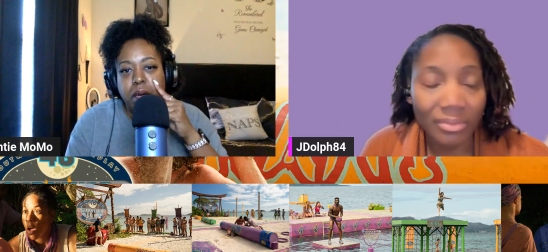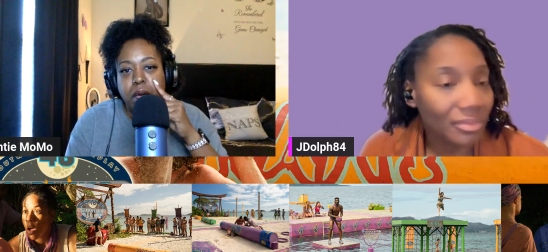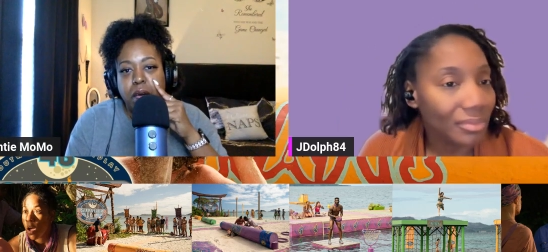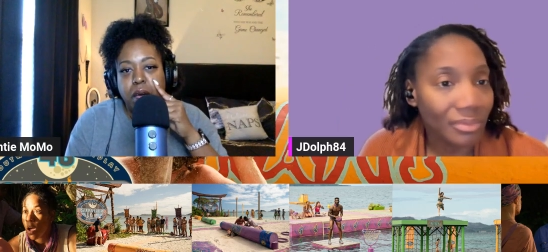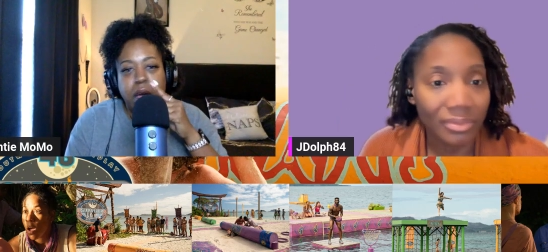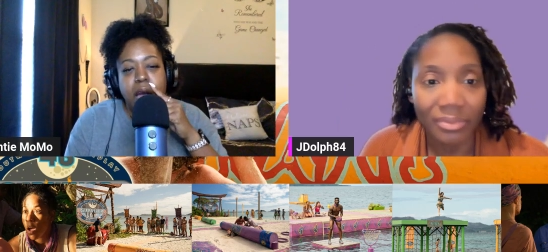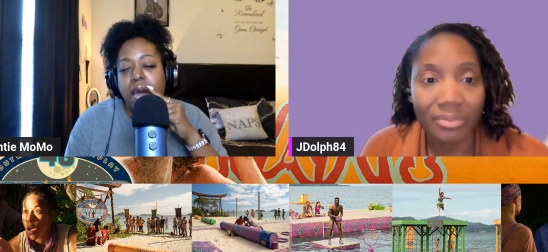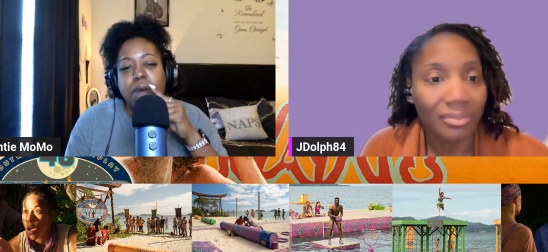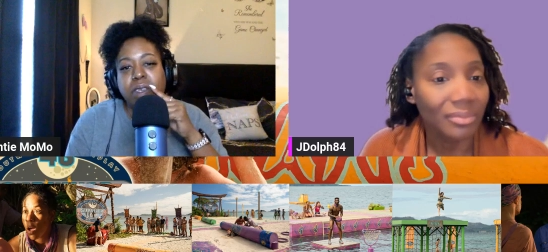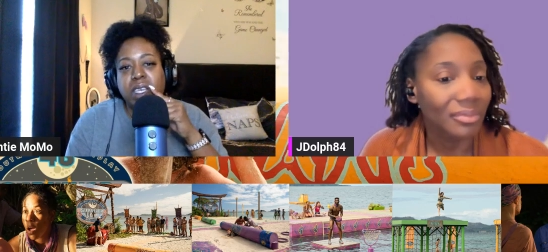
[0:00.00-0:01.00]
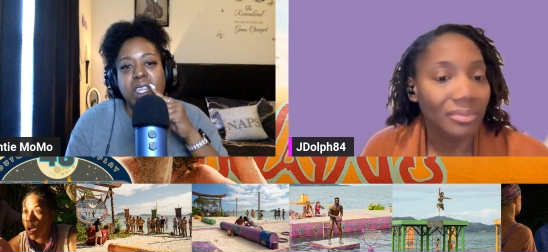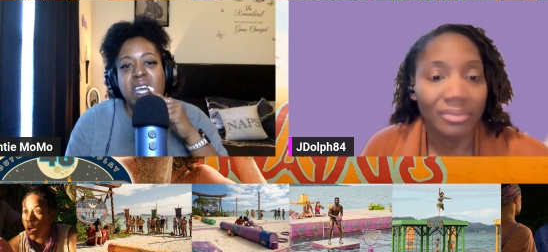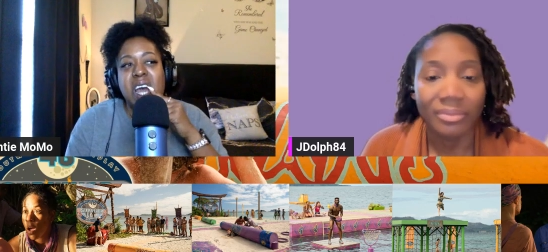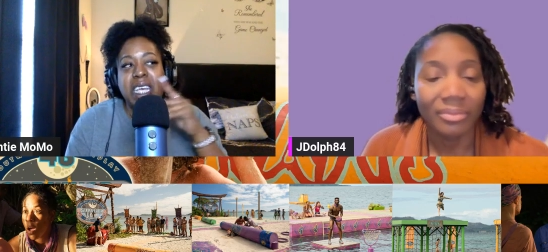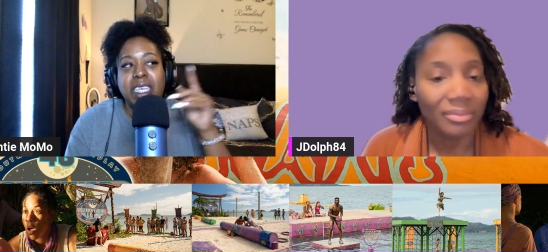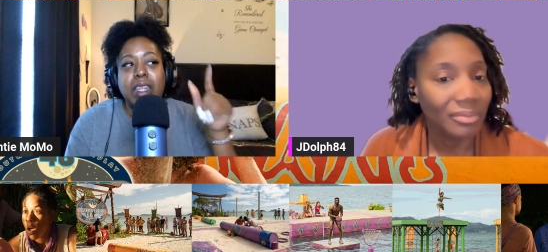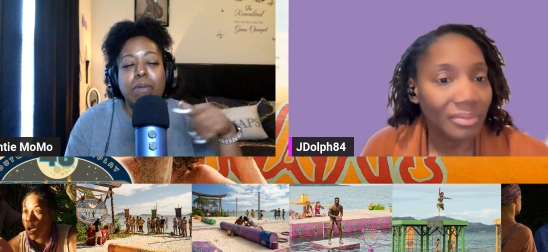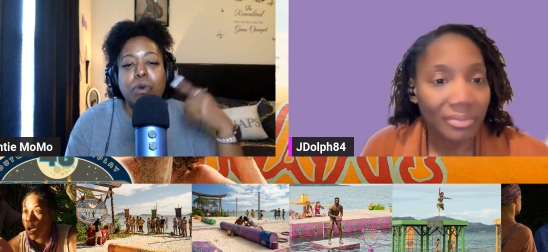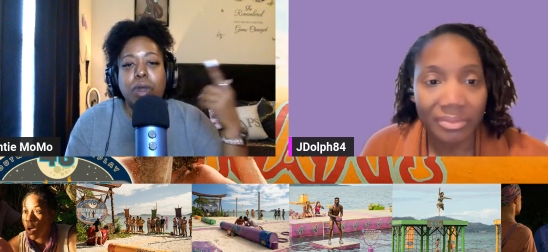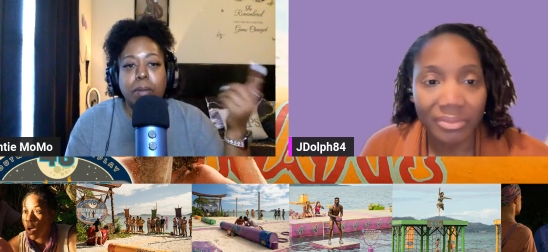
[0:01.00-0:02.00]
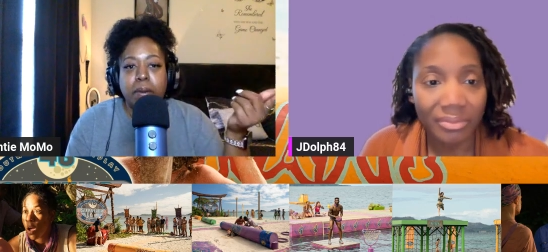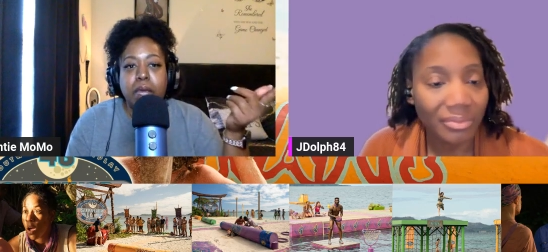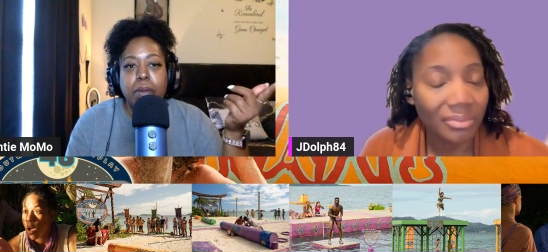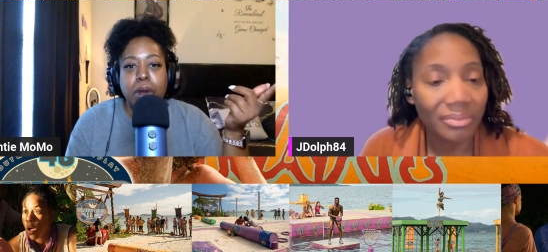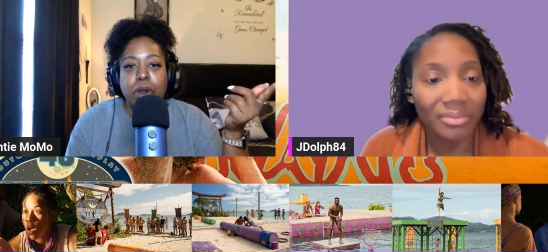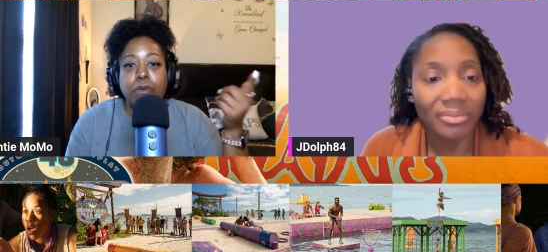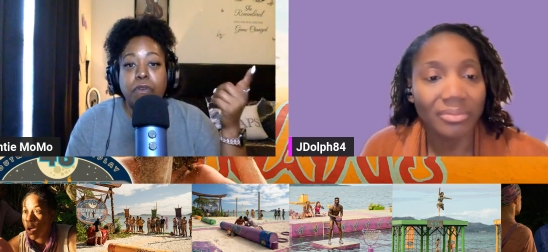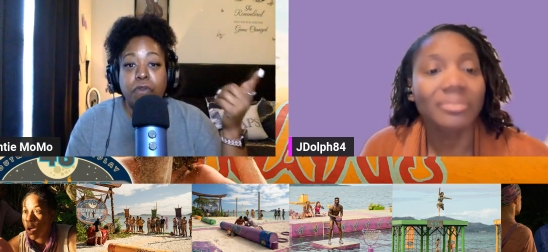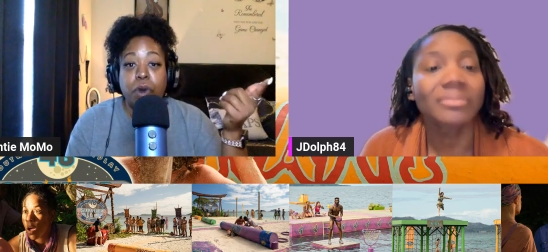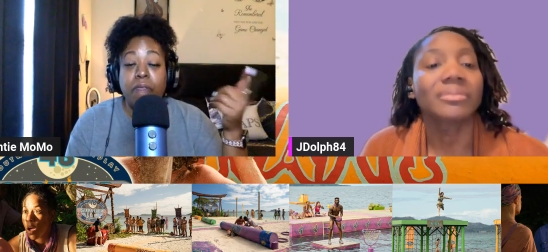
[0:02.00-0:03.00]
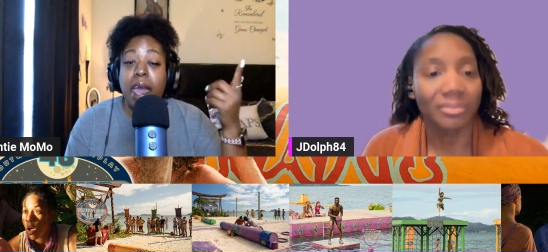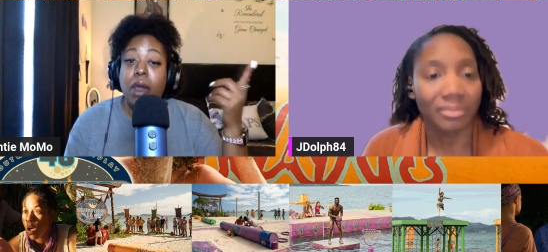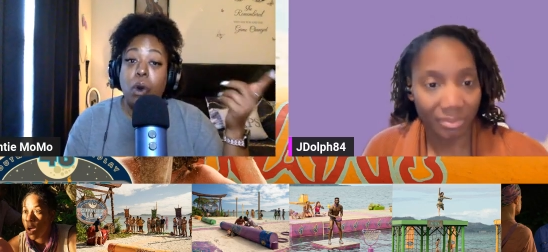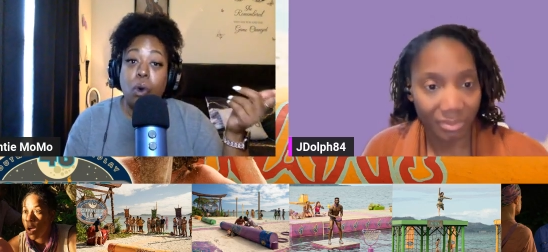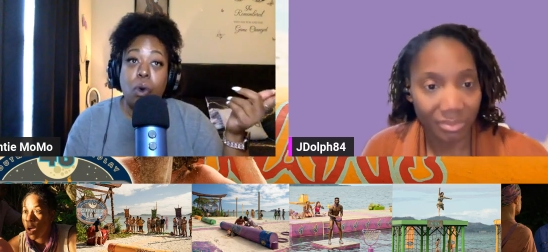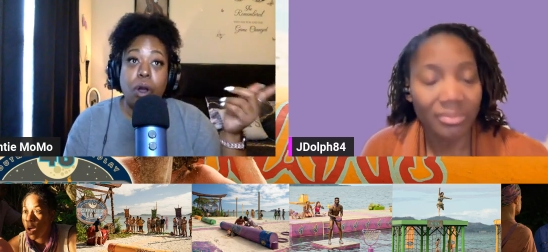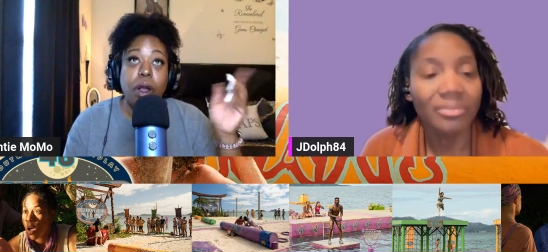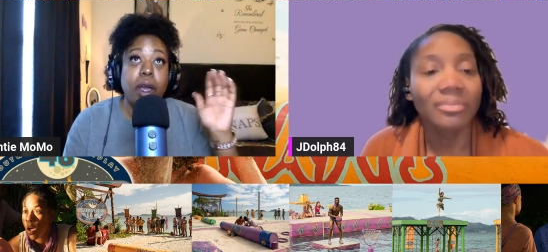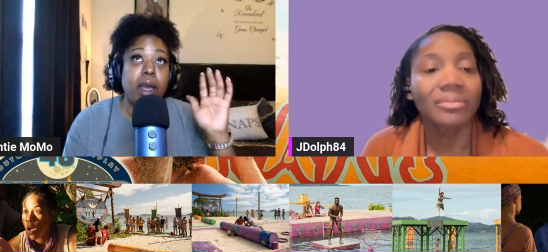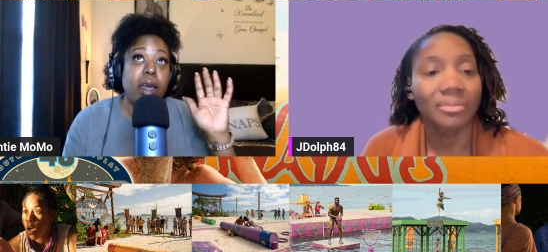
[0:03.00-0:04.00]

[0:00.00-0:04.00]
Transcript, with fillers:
Speaker 1: Mm-hmm. I don't see that. I see them doing a mini merge before that, or